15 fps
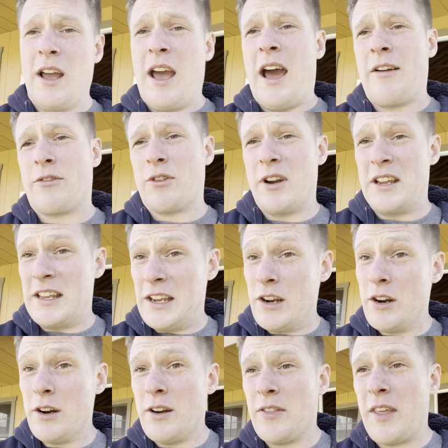After a
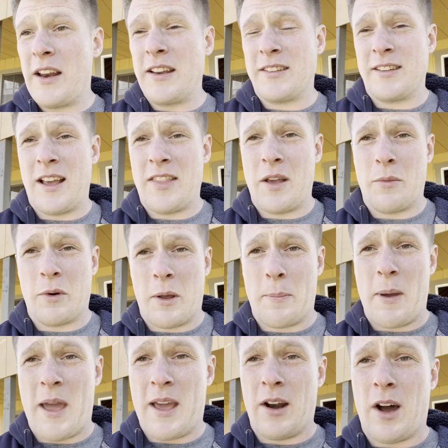year, they decide they want
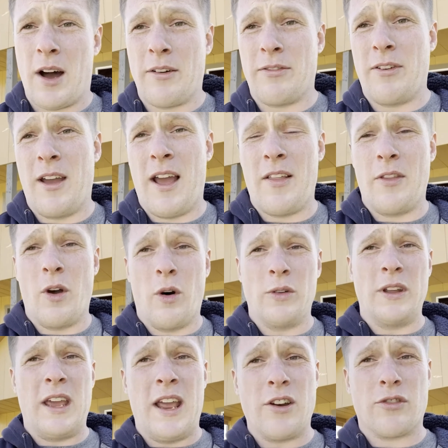to pay it off, and the
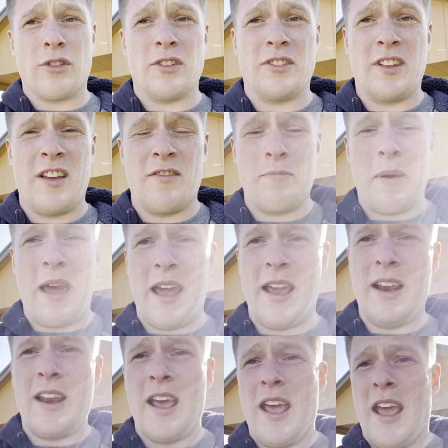only interest they've
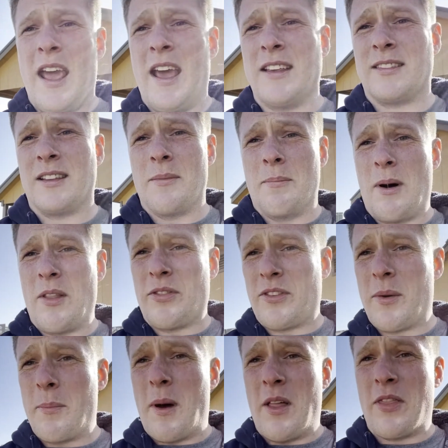paid is the month
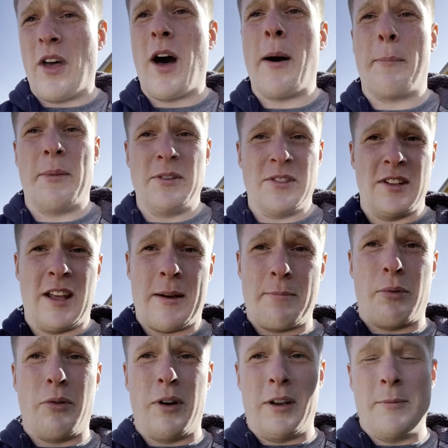to month up until that
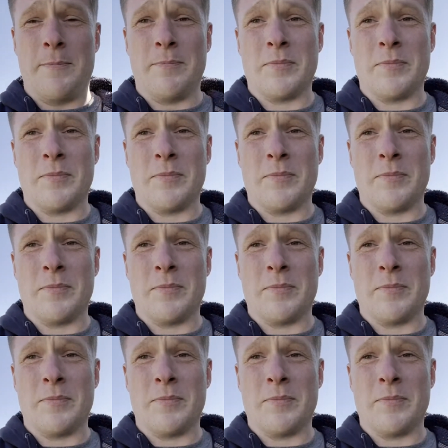point.